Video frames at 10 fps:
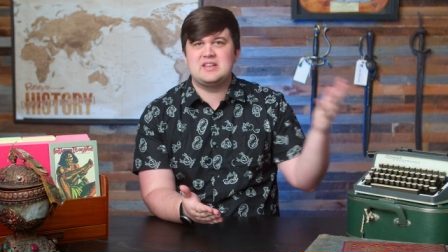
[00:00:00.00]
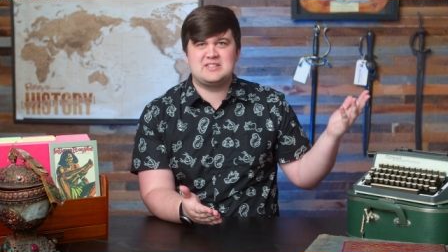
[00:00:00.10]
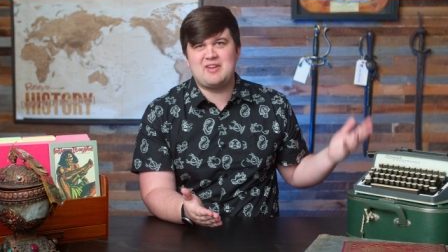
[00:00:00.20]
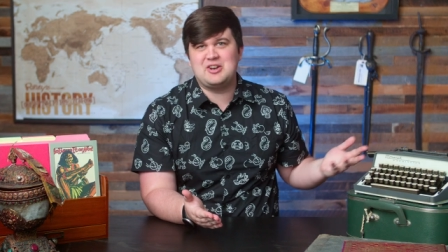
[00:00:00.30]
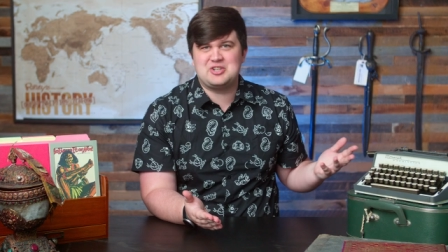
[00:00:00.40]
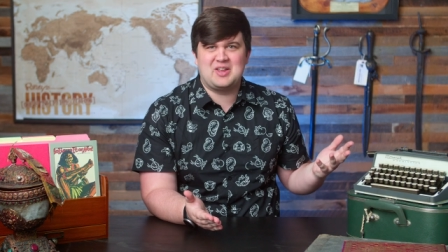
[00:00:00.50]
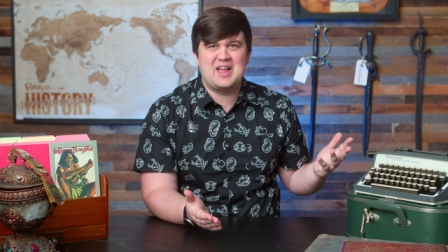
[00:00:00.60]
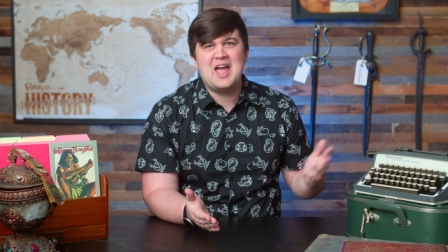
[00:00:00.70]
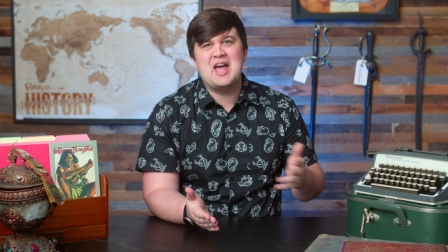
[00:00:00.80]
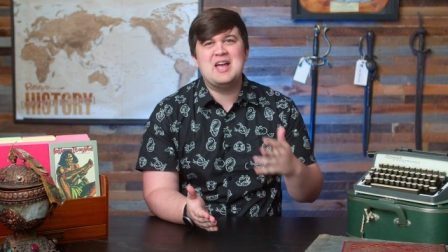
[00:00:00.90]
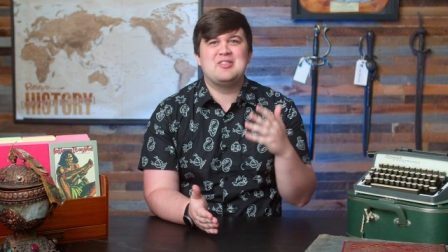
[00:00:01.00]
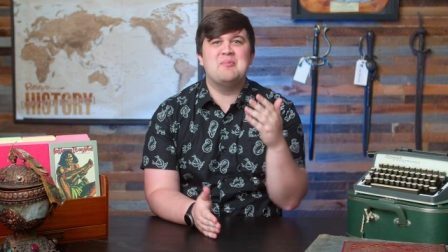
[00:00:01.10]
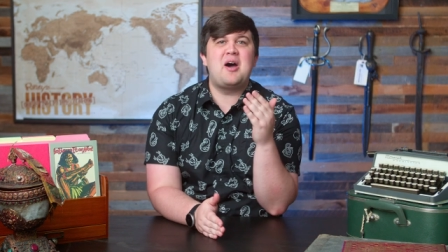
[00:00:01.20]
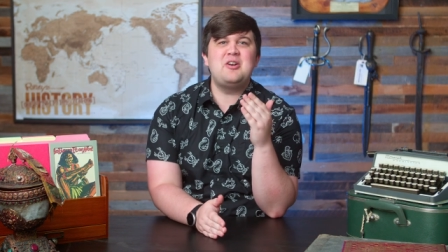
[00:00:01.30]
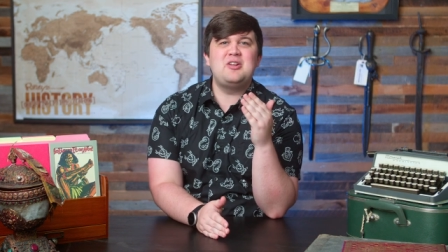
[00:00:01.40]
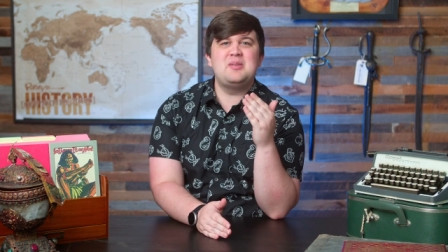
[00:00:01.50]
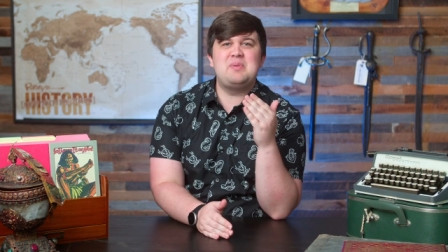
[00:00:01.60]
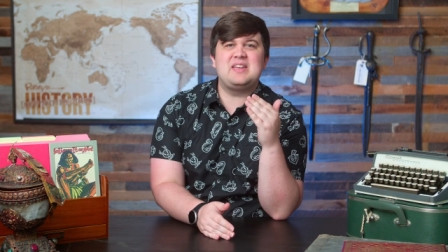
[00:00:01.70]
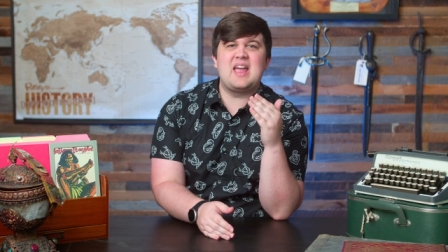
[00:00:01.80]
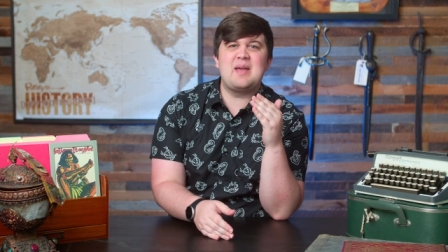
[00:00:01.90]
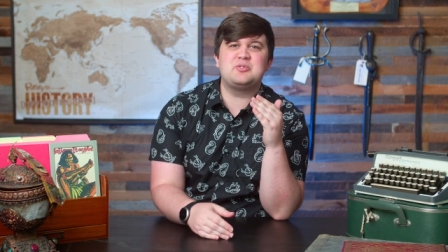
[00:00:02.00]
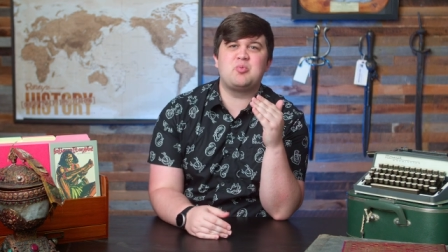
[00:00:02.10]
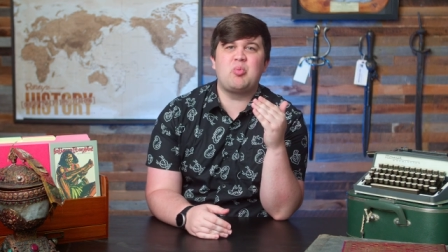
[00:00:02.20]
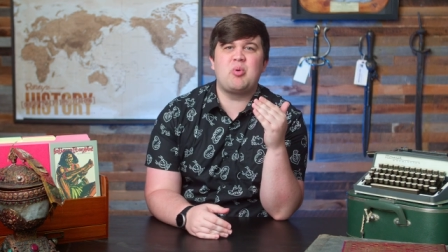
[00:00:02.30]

least eventually. The modern Olympic Games were